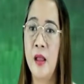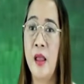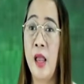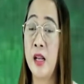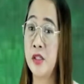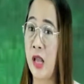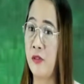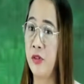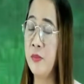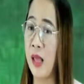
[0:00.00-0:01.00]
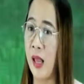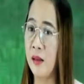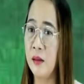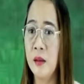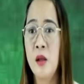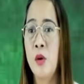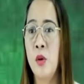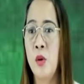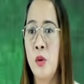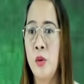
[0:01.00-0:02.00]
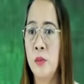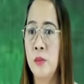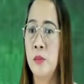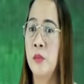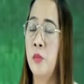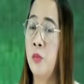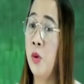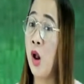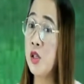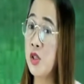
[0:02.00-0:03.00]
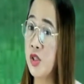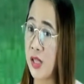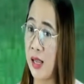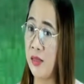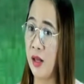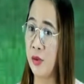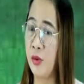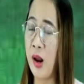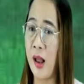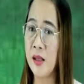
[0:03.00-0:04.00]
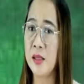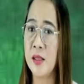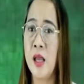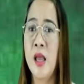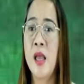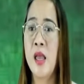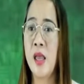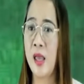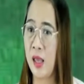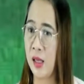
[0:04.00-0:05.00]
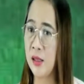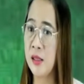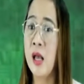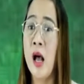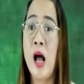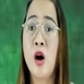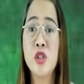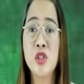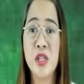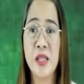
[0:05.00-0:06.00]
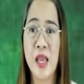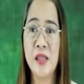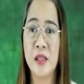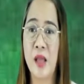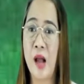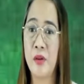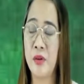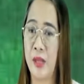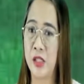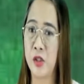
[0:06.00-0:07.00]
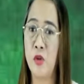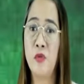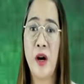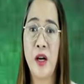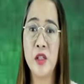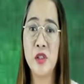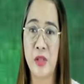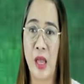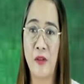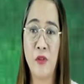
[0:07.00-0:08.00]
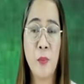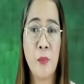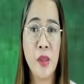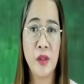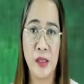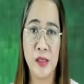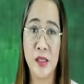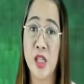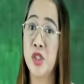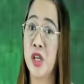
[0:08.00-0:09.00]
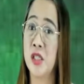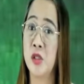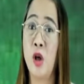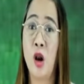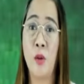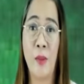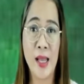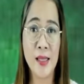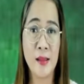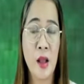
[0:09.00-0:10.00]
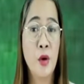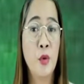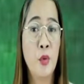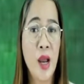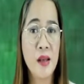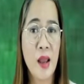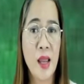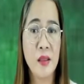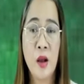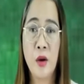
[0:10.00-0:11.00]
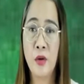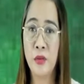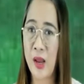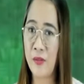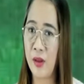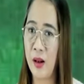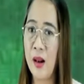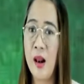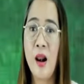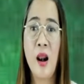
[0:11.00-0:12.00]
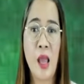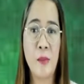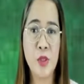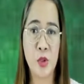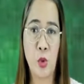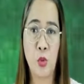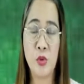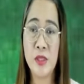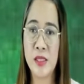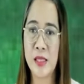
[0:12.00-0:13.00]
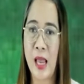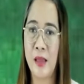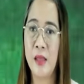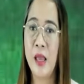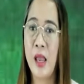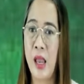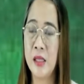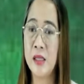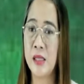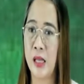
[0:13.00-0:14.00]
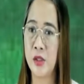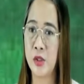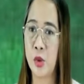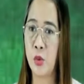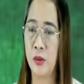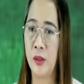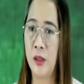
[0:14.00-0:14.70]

And aside from that, we also say that rocks is a consolidated aggregates of various types of minerals such as dolomite, granite, gravel, limestone, sand, and sandstone.